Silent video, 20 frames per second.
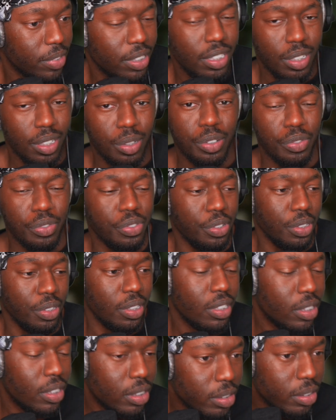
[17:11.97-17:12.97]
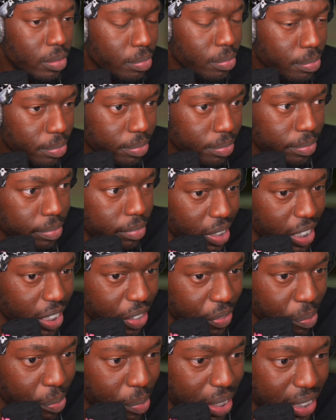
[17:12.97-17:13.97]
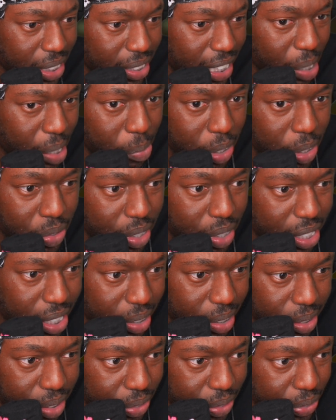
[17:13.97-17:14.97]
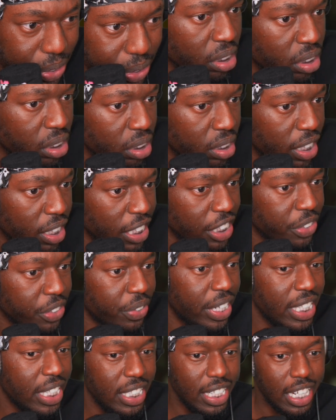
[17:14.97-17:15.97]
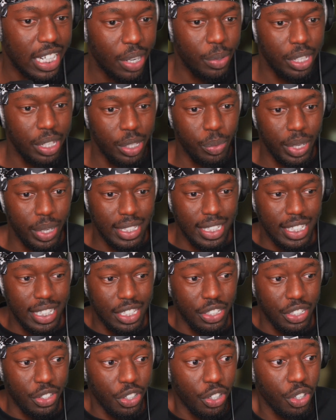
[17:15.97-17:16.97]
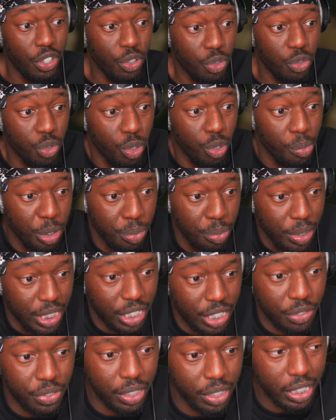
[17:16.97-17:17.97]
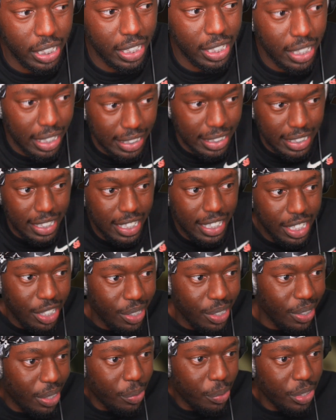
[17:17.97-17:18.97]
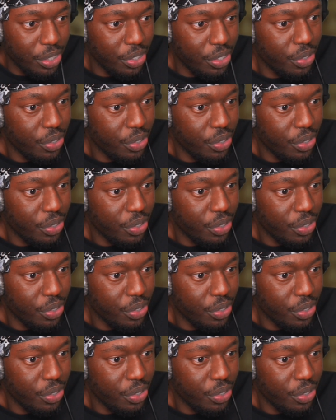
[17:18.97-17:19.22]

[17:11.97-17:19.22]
So confused. Even my statements right now are confused. It's crazy how he went into her room specifically. Like, did he know that was her